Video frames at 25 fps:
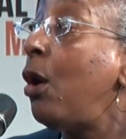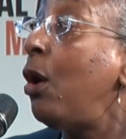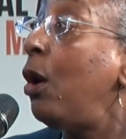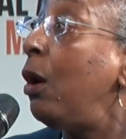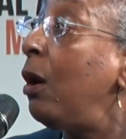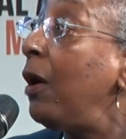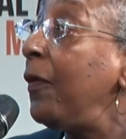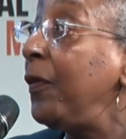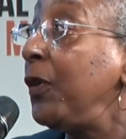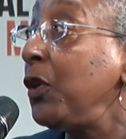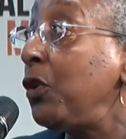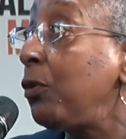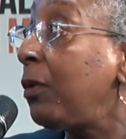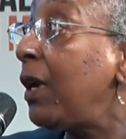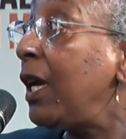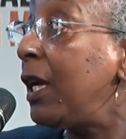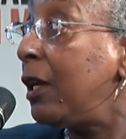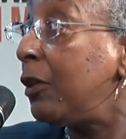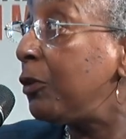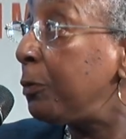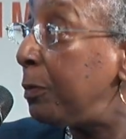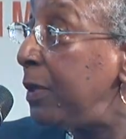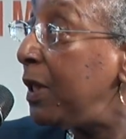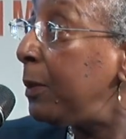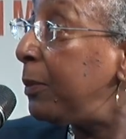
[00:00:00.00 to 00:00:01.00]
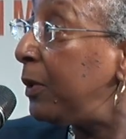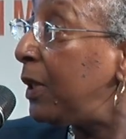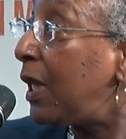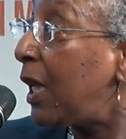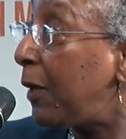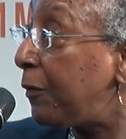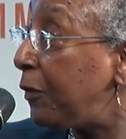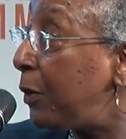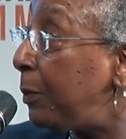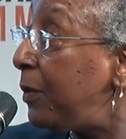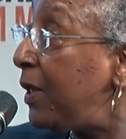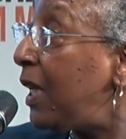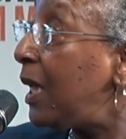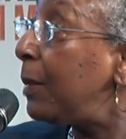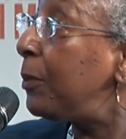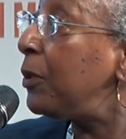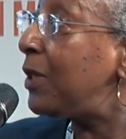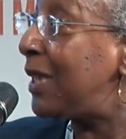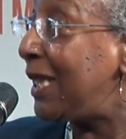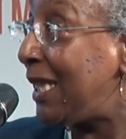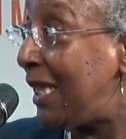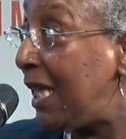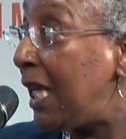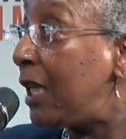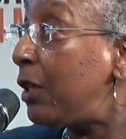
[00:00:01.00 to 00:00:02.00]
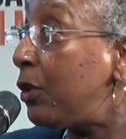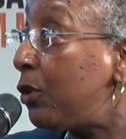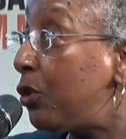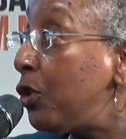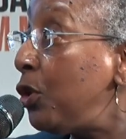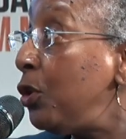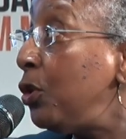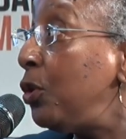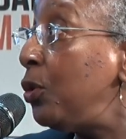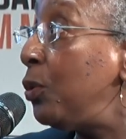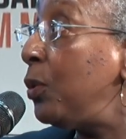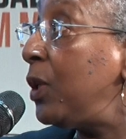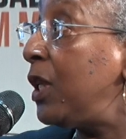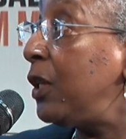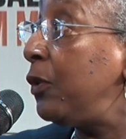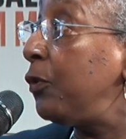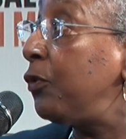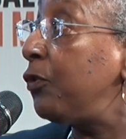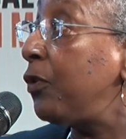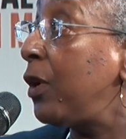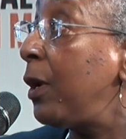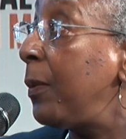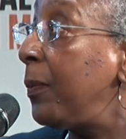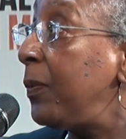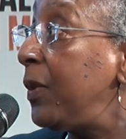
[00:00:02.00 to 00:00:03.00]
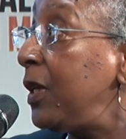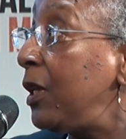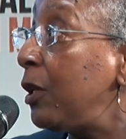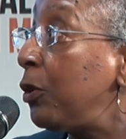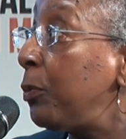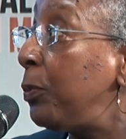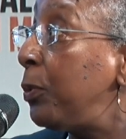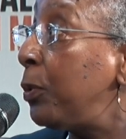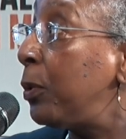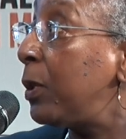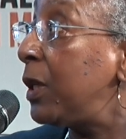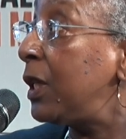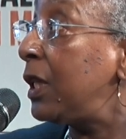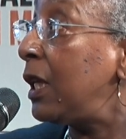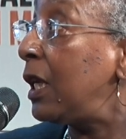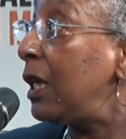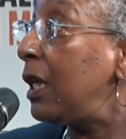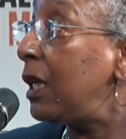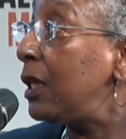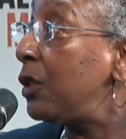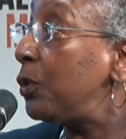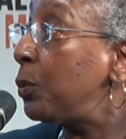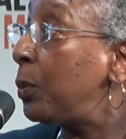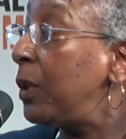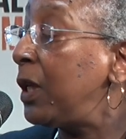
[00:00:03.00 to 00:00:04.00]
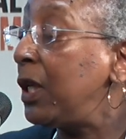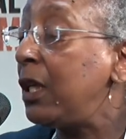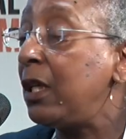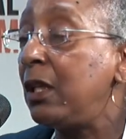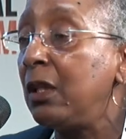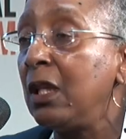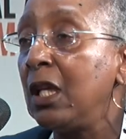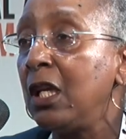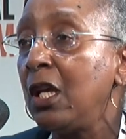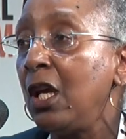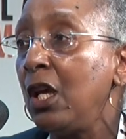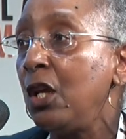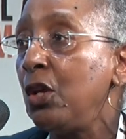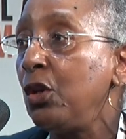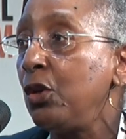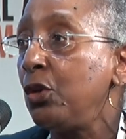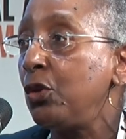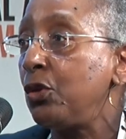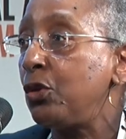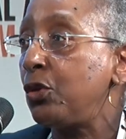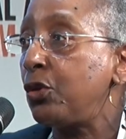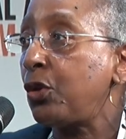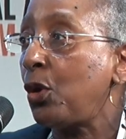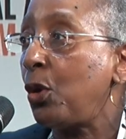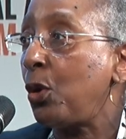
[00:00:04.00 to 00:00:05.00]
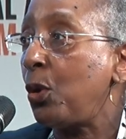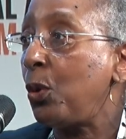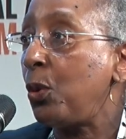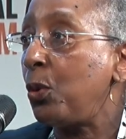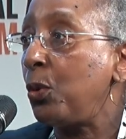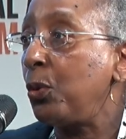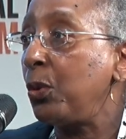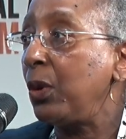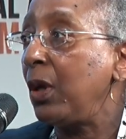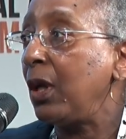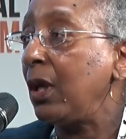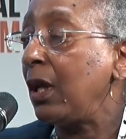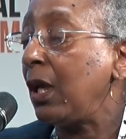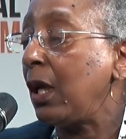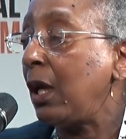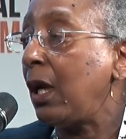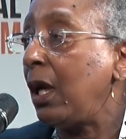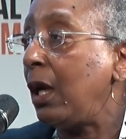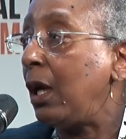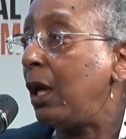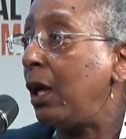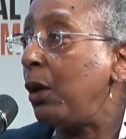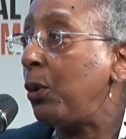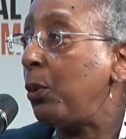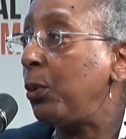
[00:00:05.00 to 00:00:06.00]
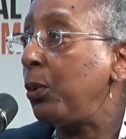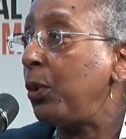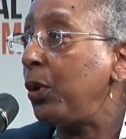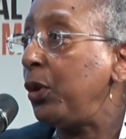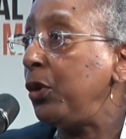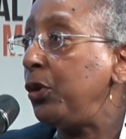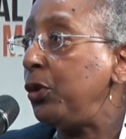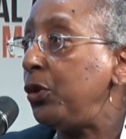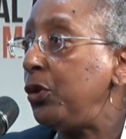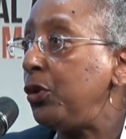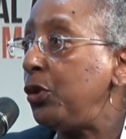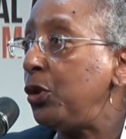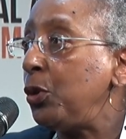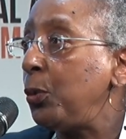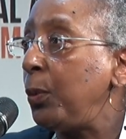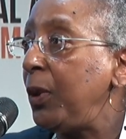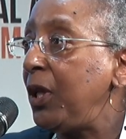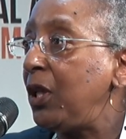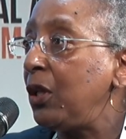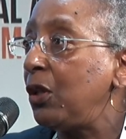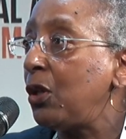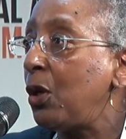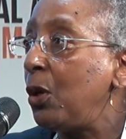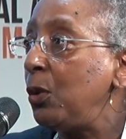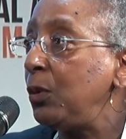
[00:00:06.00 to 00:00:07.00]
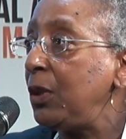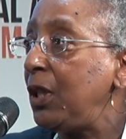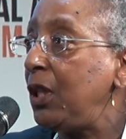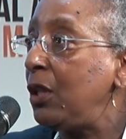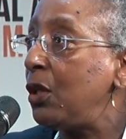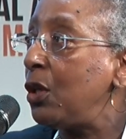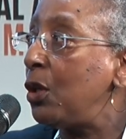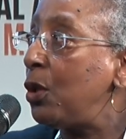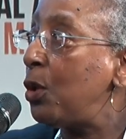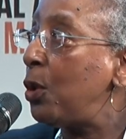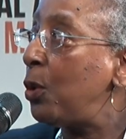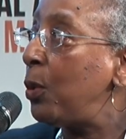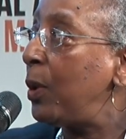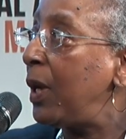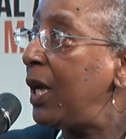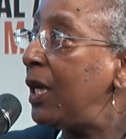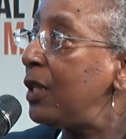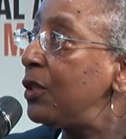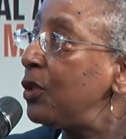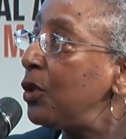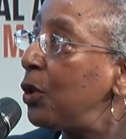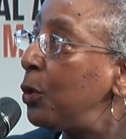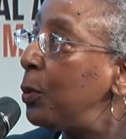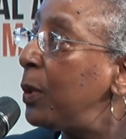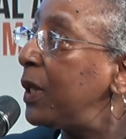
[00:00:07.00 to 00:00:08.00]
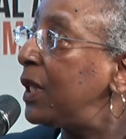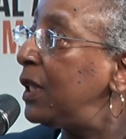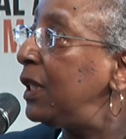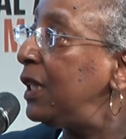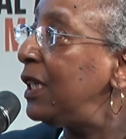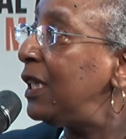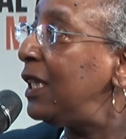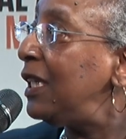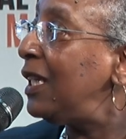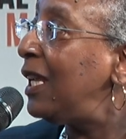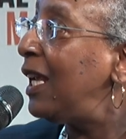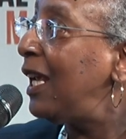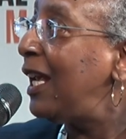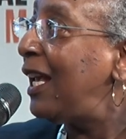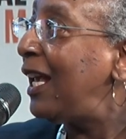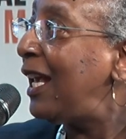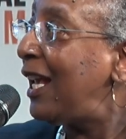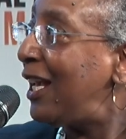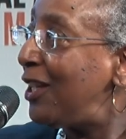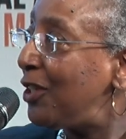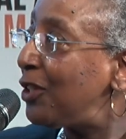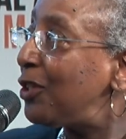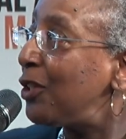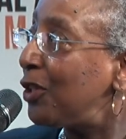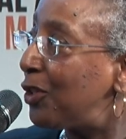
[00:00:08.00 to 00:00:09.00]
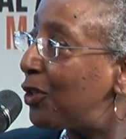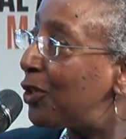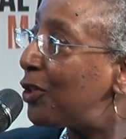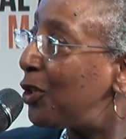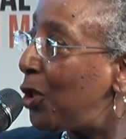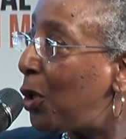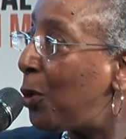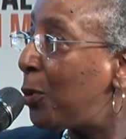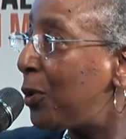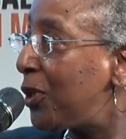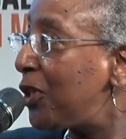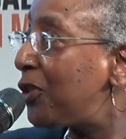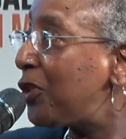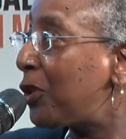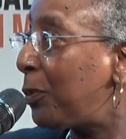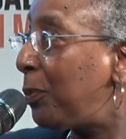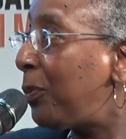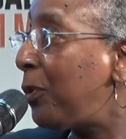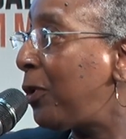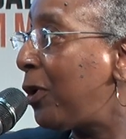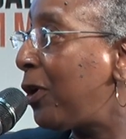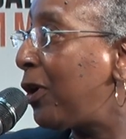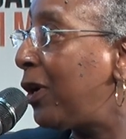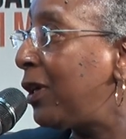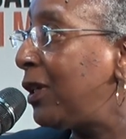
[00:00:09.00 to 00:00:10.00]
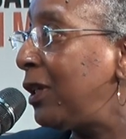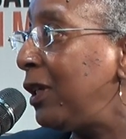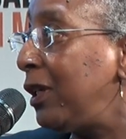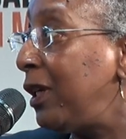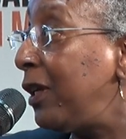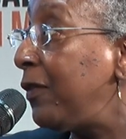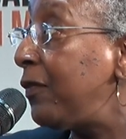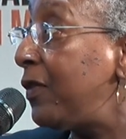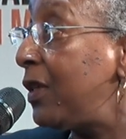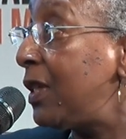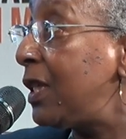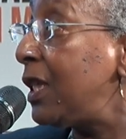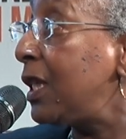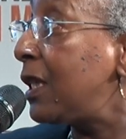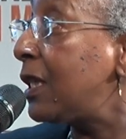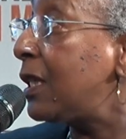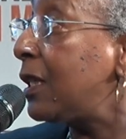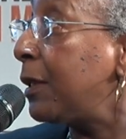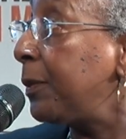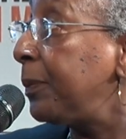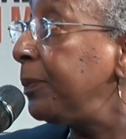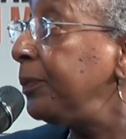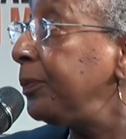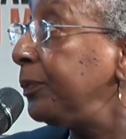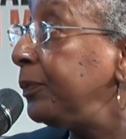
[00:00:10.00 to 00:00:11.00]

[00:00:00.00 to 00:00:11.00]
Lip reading: On the ground, people have to be able to get to and from the airport as well. So we can only go as quickly as the slowest part of the system.